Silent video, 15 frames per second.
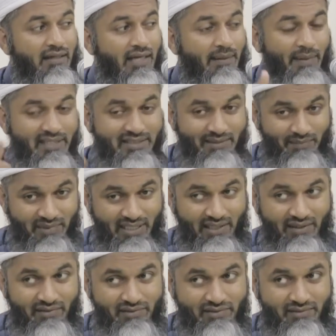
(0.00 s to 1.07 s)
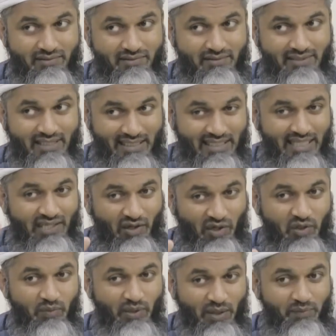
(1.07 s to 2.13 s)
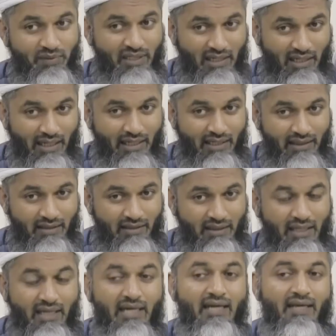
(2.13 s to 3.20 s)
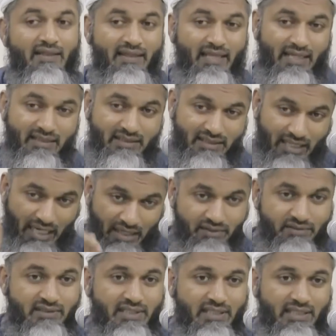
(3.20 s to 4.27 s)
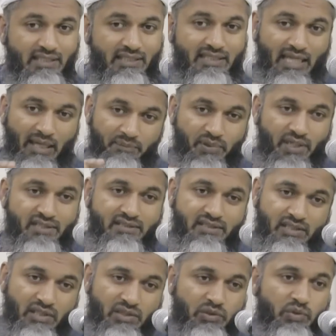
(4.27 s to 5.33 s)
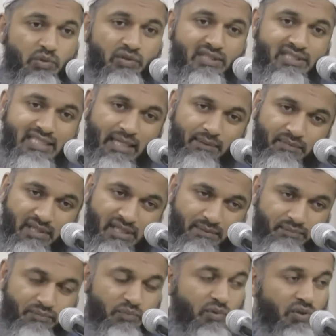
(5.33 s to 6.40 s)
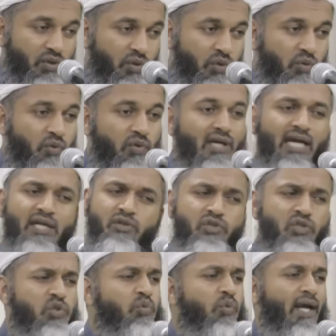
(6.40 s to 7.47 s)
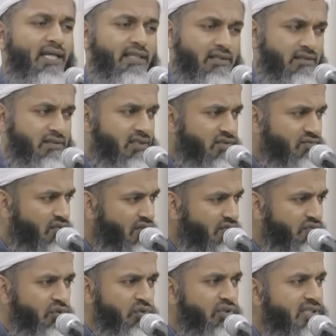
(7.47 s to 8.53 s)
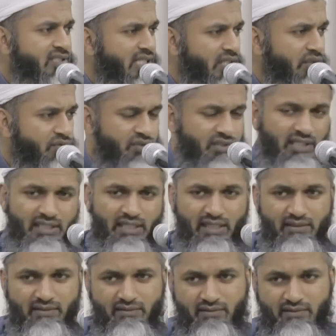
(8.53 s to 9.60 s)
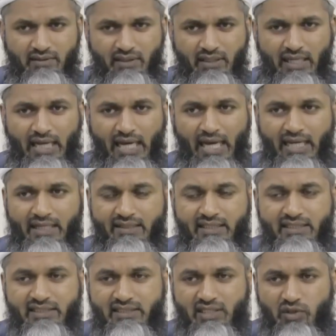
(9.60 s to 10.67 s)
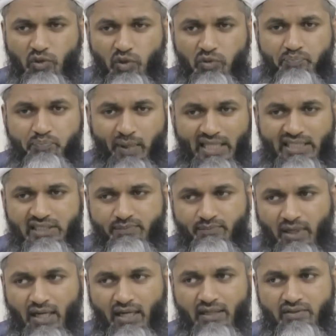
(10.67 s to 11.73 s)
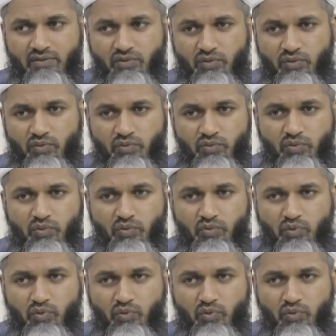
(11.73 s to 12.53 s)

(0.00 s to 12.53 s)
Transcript: about somebody else, that they got away with a lie, then guaranteed that person can do the same thing with you. You just wait, just for a few years, and you'll see that. And this is a good benchmark to